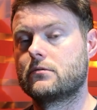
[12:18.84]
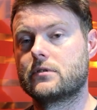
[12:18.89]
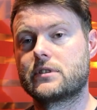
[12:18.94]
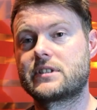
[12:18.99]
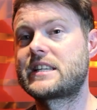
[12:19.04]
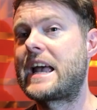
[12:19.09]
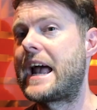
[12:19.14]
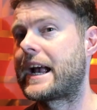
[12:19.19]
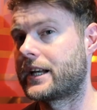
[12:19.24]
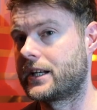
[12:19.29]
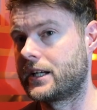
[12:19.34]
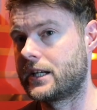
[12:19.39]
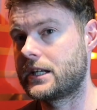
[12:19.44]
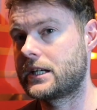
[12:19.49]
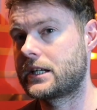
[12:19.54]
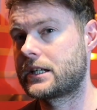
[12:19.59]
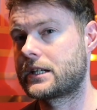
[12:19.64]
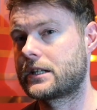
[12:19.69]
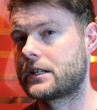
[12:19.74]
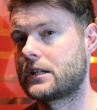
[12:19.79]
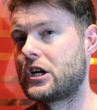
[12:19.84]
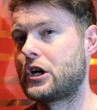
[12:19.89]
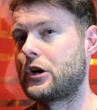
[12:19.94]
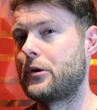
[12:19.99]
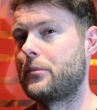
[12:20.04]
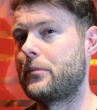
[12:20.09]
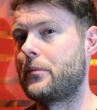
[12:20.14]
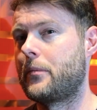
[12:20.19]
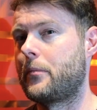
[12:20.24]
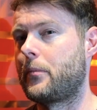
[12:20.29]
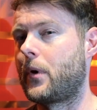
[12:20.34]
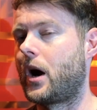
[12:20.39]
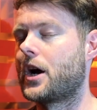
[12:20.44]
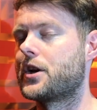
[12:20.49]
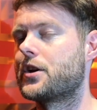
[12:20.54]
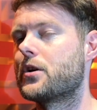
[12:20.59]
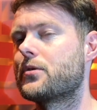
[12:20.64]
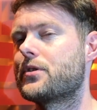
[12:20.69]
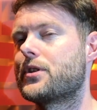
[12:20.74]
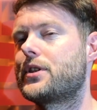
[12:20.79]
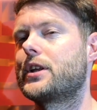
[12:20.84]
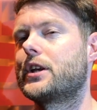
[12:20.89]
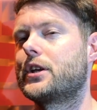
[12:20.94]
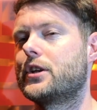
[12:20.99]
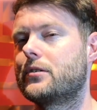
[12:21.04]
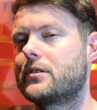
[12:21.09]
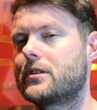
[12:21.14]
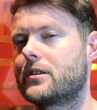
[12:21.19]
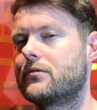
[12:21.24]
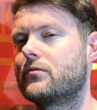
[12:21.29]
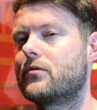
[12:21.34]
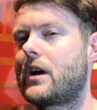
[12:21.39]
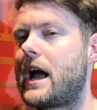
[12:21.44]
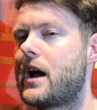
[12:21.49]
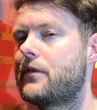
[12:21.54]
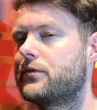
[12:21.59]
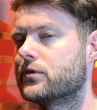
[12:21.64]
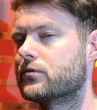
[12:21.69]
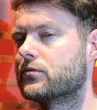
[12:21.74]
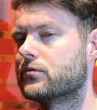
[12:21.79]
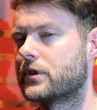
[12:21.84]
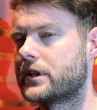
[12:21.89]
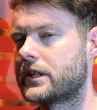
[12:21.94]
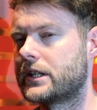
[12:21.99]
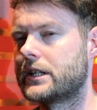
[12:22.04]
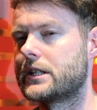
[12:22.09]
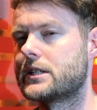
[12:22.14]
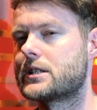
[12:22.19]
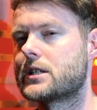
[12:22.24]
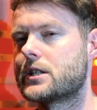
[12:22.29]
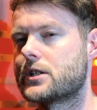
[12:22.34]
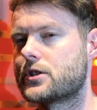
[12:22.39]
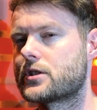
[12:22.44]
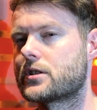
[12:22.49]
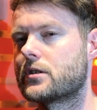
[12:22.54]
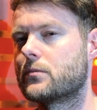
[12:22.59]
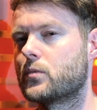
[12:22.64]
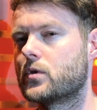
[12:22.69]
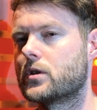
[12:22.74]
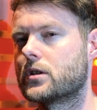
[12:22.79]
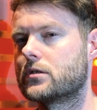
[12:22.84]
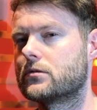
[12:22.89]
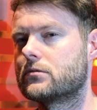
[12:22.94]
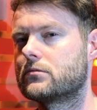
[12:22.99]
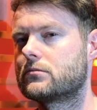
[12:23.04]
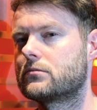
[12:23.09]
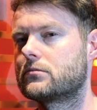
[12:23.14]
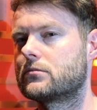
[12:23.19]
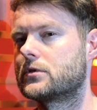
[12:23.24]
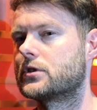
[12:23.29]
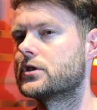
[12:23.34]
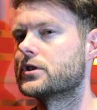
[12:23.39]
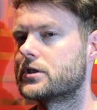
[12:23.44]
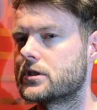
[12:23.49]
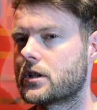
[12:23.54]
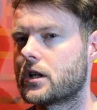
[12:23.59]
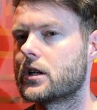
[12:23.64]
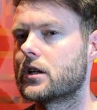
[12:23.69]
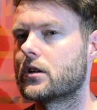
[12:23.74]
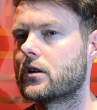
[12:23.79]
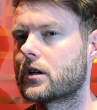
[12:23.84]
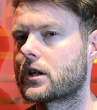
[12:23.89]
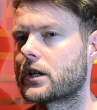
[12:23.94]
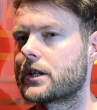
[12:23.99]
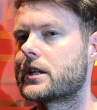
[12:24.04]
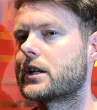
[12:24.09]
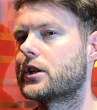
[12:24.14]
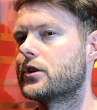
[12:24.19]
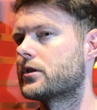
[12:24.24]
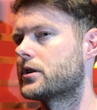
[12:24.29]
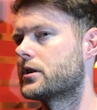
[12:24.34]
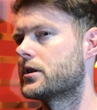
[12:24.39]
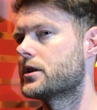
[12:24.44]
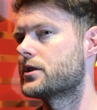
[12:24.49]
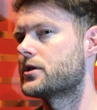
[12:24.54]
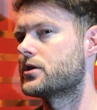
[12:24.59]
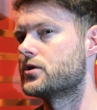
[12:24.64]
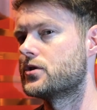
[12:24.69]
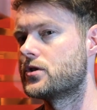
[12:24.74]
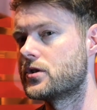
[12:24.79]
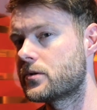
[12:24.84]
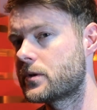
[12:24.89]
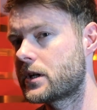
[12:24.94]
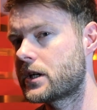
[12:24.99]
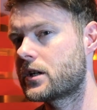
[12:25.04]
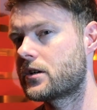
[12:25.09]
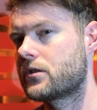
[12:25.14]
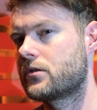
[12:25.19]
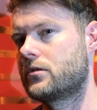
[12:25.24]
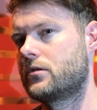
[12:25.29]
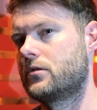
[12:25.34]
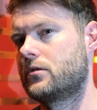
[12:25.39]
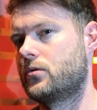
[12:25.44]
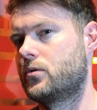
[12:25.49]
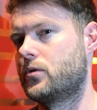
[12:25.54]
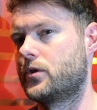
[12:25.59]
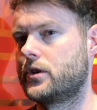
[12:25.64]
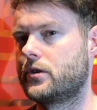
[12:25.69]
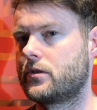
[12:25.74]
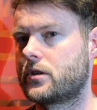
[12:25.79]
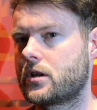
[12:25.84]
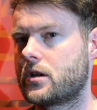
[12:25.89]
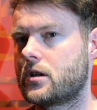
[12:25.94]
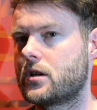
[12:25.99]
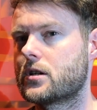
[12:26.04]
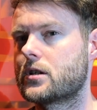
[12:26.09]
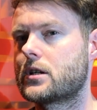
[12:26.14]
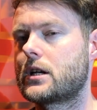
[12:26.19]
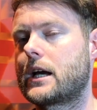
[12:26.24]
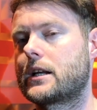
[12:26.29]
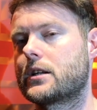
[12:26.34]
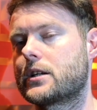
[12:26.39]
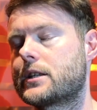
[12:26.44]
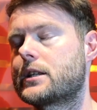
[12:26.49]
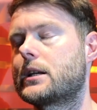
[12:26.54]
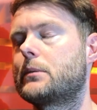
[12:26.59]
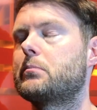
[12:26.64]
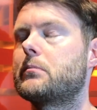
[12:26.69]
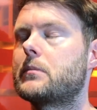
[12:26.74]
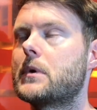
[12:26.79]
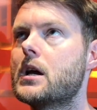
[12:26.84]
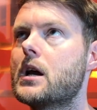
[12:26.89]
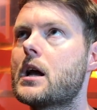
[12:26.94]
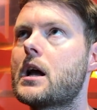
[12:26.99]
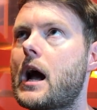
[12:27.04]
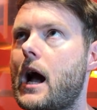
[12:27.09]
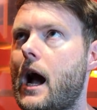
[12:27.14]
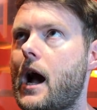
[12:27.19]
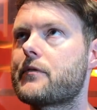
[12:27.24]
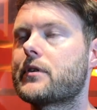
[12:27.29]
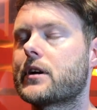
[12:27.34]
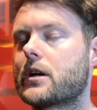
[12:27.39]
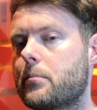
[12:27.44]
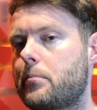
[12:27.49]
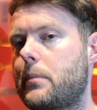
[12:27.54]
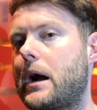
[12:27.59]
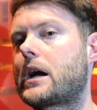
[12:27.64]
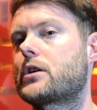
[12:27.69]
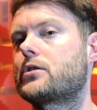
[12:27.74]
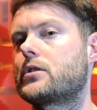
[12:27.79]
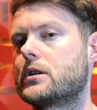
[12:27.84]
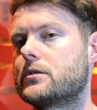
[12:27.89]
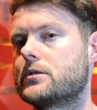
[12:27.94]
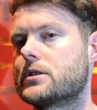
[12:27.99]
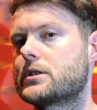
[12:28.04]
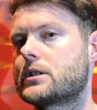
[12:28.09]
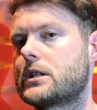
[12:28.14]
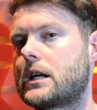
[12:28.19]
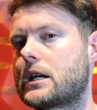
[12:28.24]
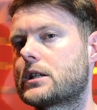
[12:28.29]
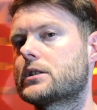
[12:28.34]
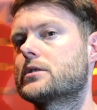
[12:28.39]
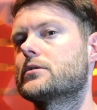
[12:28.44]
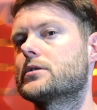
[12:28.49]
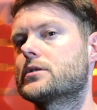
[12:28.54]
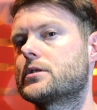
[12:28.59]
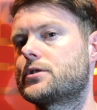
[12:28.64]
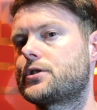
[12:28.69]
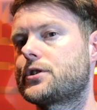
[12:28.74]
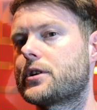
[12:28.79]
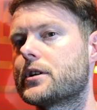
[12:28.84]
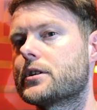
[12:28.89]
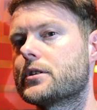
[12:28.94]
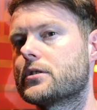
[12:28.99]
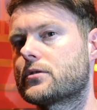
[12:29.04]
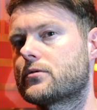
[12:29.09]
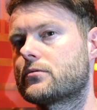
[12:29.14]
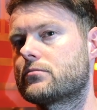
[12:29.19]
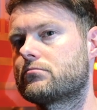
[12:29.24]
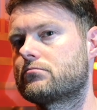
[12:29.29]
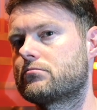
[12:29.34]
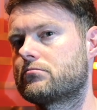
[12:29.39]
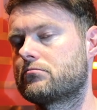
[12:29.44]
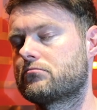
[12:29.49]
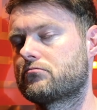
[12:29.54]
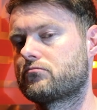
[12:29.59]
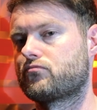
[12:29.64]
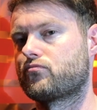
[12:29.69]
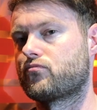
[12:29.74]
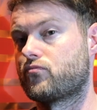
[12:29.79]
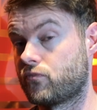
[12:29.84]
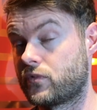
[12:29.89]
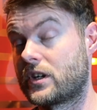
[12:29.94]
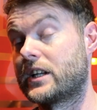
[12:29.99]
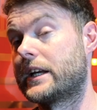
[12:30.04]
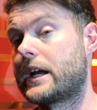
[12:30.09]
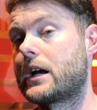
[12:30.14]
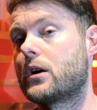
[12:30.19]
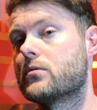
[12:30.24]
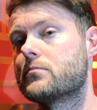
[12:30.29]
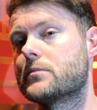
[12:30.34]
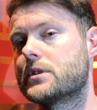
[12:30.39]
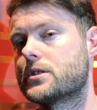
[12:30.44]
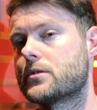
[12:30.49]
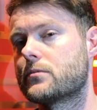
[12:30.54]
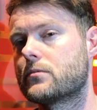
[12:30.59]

technique, but I don't think you can ever really teach someone good dialogue. I think you can either do it or you can't. And I think having a background as an actor as a child really helped me